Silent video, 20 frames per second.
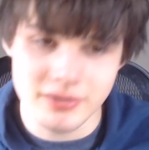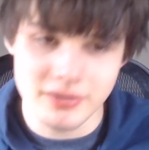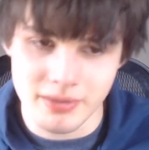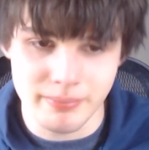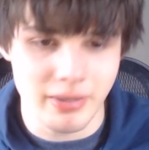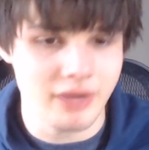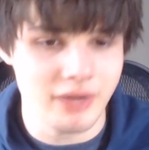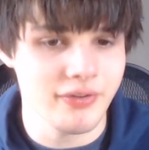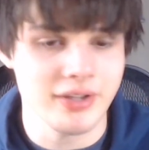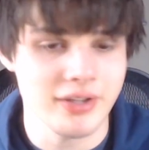some
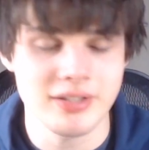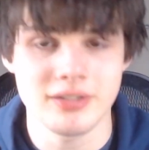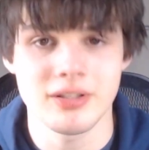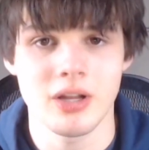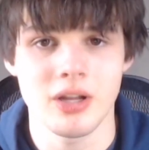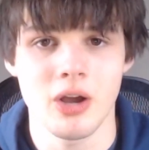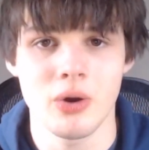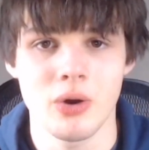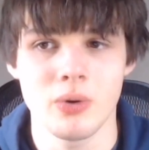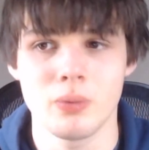bug fixes to
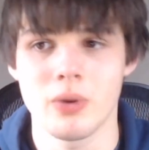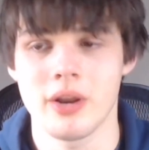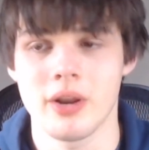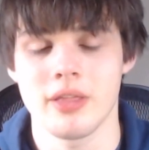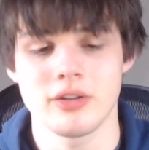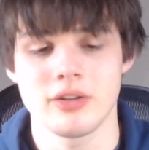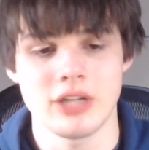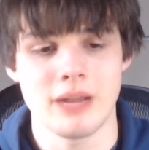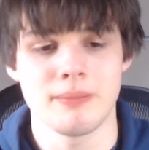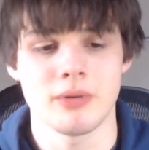One in the
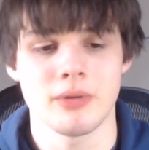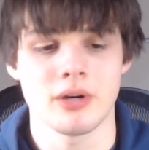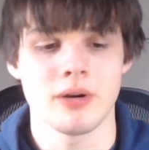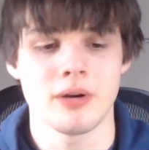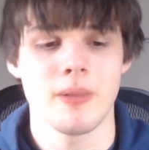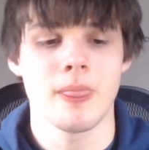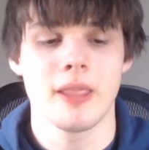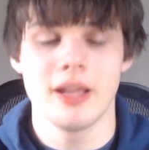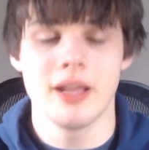Chamber,